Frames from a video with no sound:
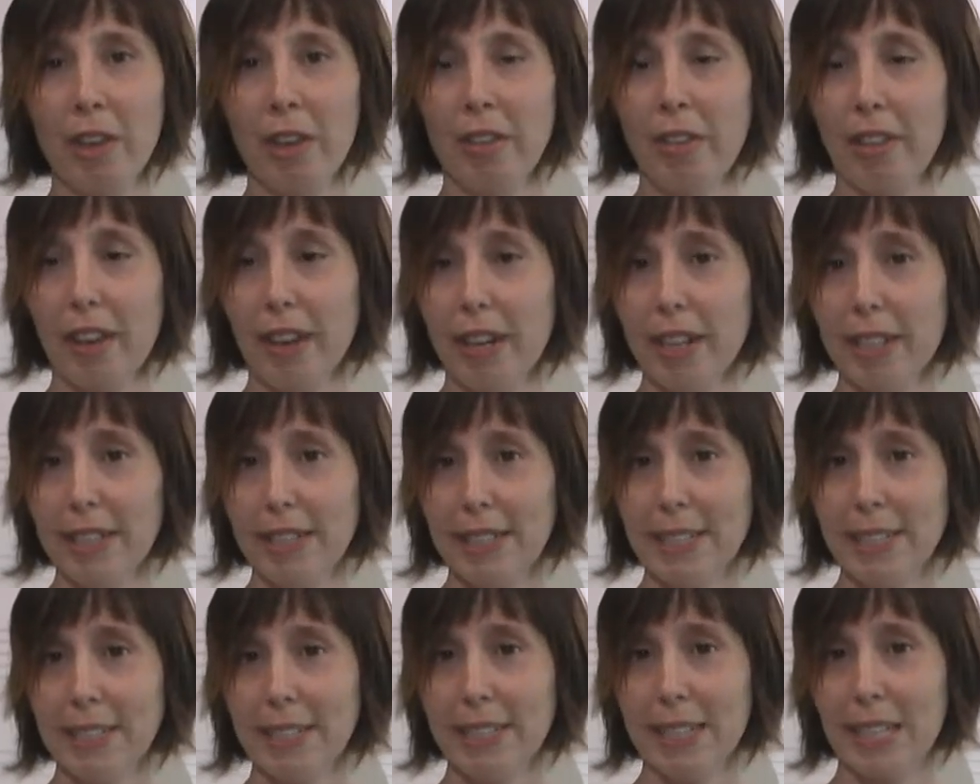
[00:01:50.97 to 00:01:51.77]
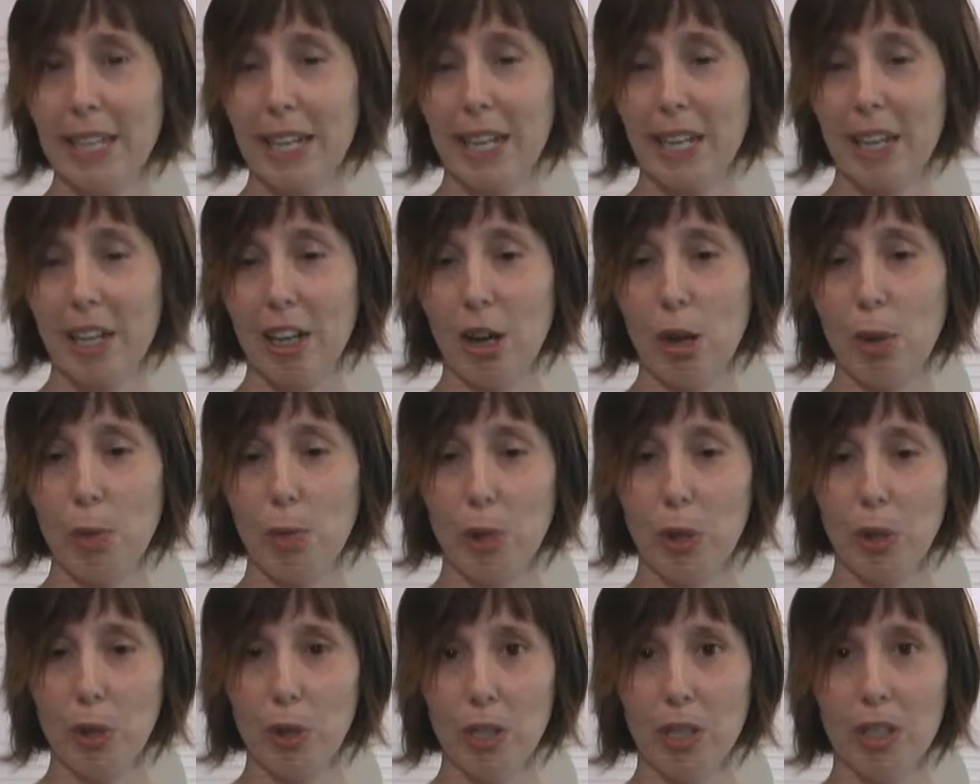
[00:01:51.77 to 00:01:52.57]
That is to say, a
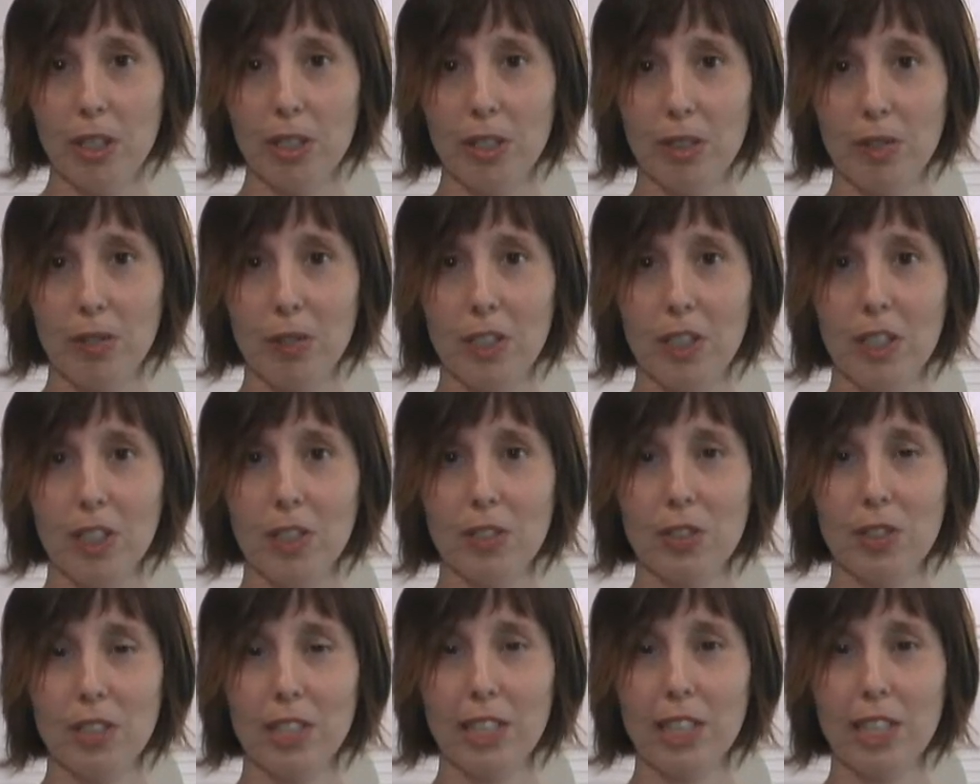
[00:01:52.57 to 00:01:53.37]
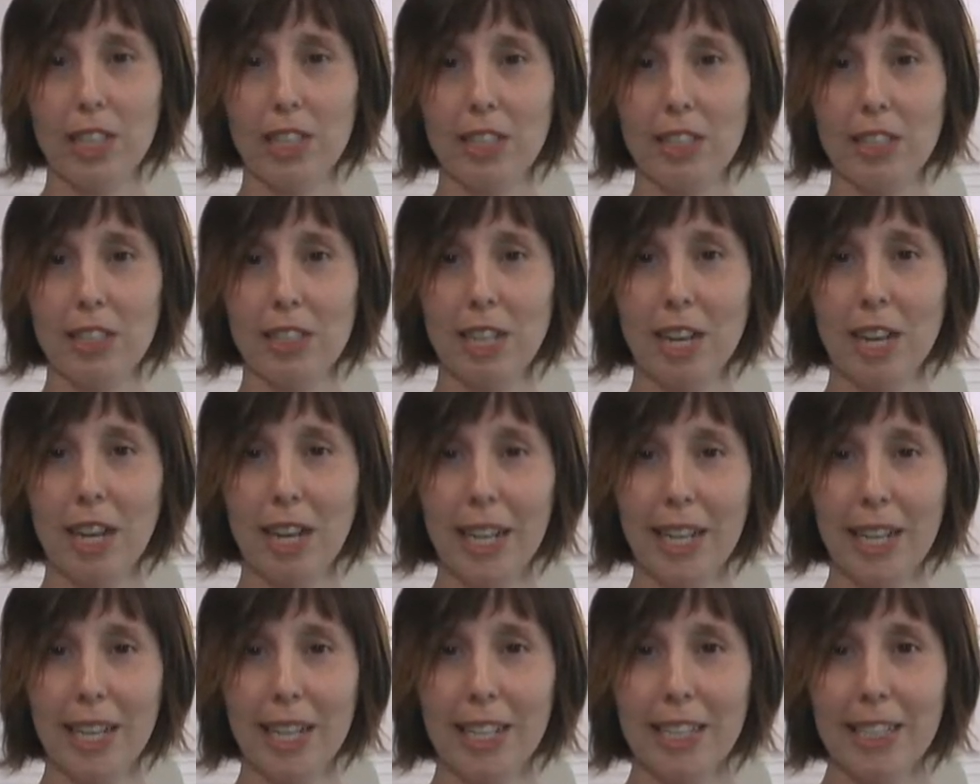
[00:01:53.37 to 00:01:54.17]
motive is really a
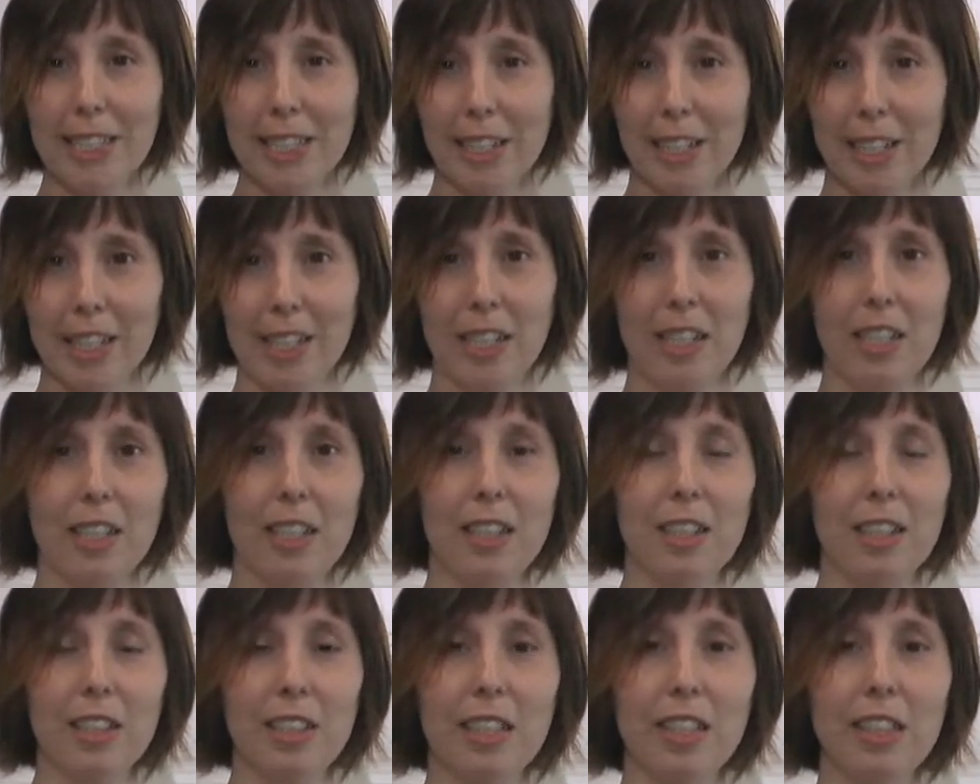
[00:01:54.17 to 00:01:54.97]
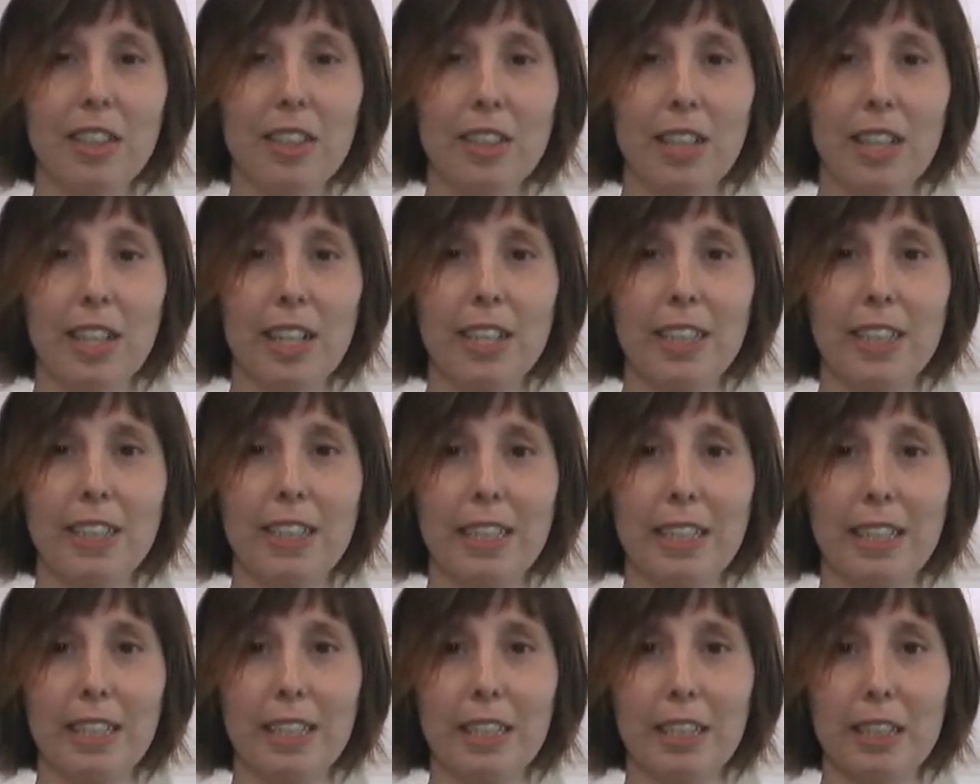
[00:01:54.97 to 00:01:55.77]
tiny, tiny little
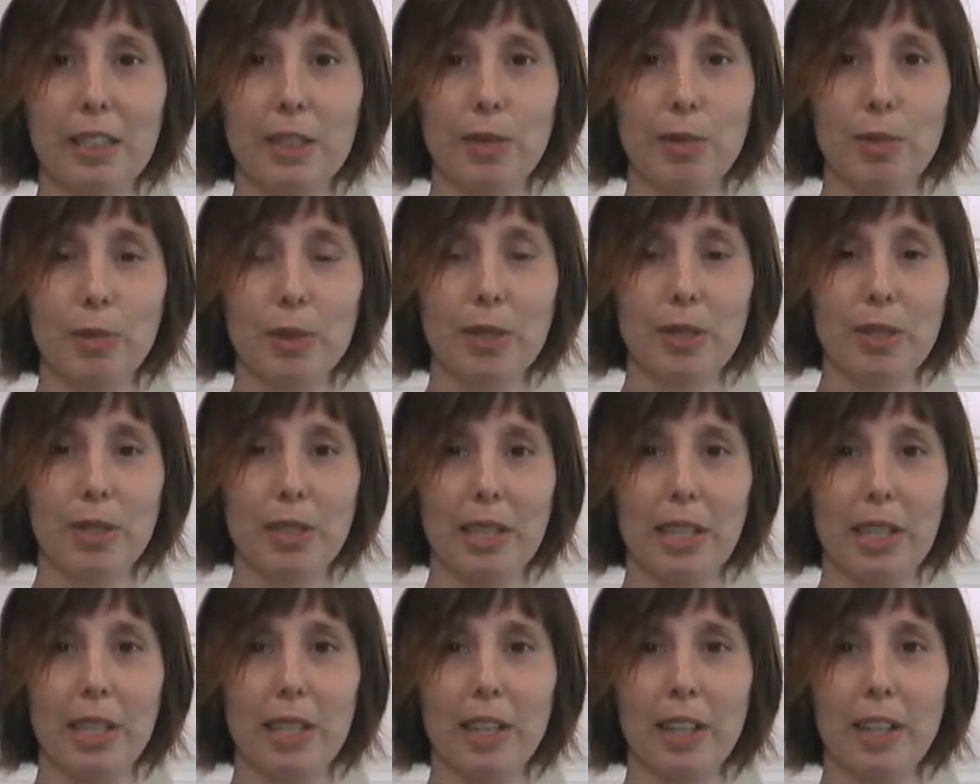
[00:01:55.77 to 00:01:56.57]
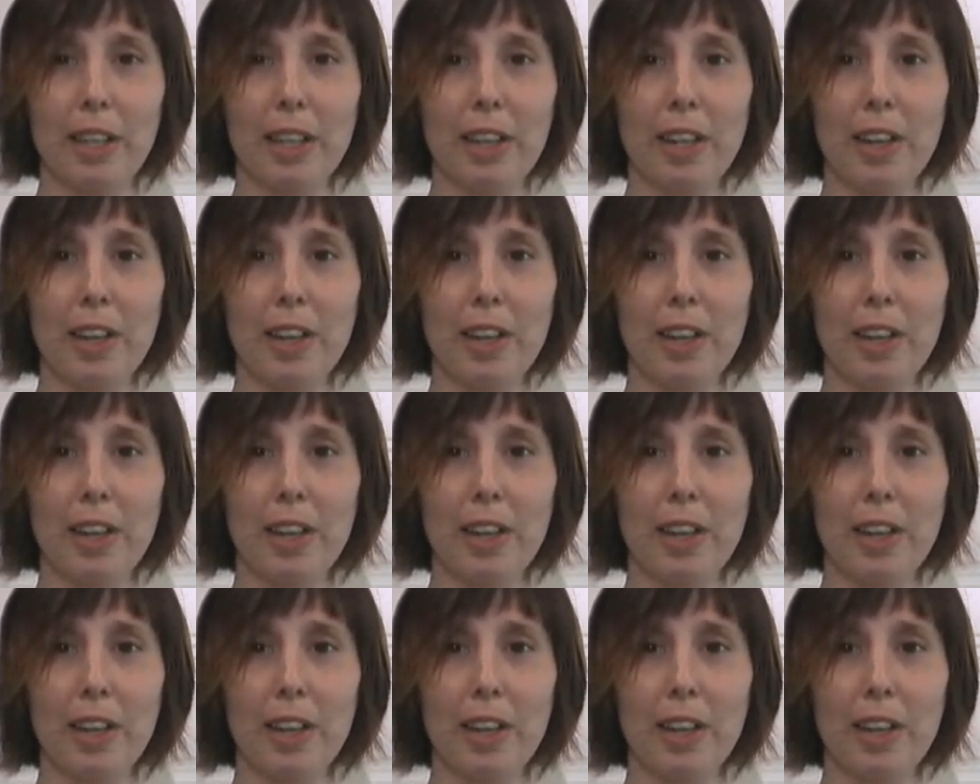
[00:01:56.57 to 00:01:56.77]
idea in music